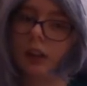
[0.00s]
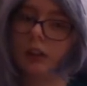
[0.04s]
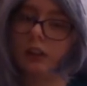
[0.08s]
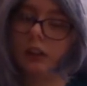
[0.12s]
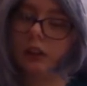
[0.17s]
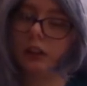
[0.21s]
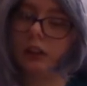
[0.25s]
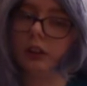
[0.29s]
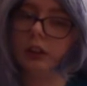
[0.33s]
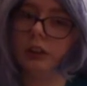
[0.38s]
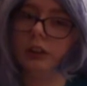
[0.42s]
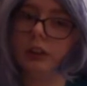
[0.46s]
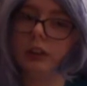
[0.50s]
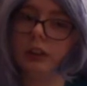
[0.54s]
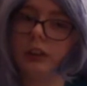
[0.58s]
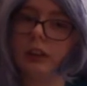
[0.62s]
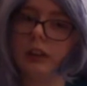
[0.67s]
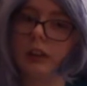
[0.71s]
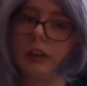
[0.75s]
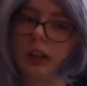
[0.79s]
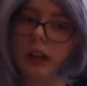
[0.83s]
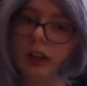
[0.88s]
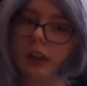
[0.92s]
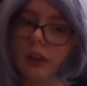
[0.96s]
You do
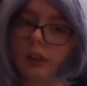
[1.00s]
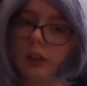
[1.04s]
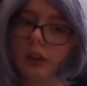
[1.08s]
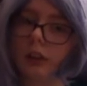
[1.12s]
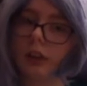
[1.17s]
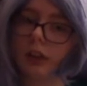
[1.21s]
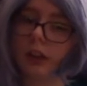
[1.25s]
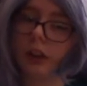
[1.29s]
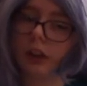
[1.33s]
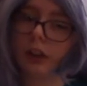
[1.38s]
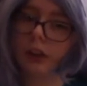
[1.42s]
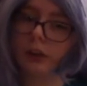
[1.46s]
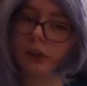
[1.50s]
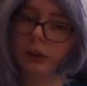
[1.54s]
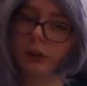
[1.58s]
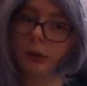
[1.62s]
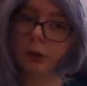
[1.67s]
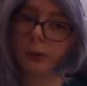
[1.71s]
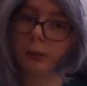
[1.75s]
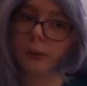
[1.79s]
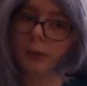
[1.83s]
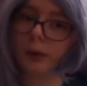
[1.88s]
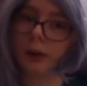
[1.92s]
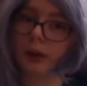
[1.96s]
need dialogue in
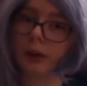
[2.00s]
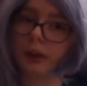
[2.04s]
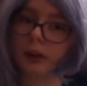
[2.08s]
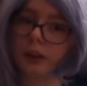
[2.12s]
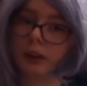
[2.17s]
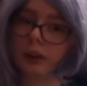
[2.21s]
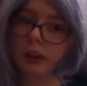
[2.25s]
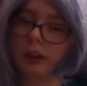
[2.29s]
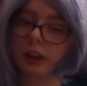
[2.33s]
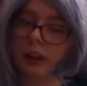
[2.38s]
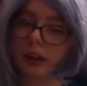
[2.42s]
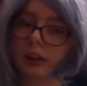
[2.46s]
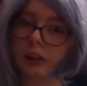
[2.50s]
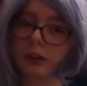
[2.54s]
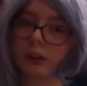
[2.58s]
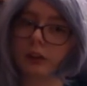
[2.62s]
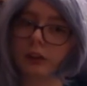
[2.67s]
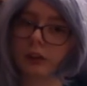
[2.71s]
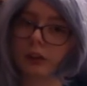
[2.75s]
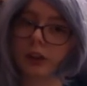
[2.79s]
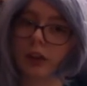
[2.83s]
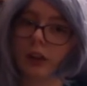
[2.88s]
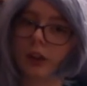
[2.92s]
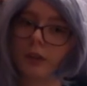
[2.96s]
your books, in your
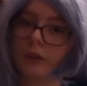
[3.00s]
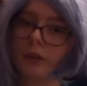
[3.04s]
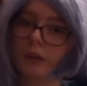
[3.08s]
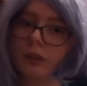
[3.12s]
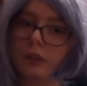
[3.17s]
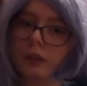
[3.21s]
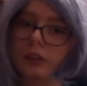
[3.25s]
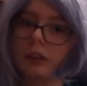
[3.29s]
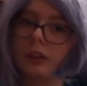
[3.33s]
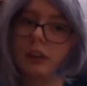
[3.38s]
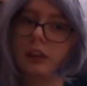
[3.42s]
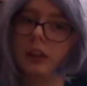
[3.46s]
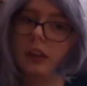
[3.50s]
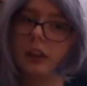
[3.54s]
novels.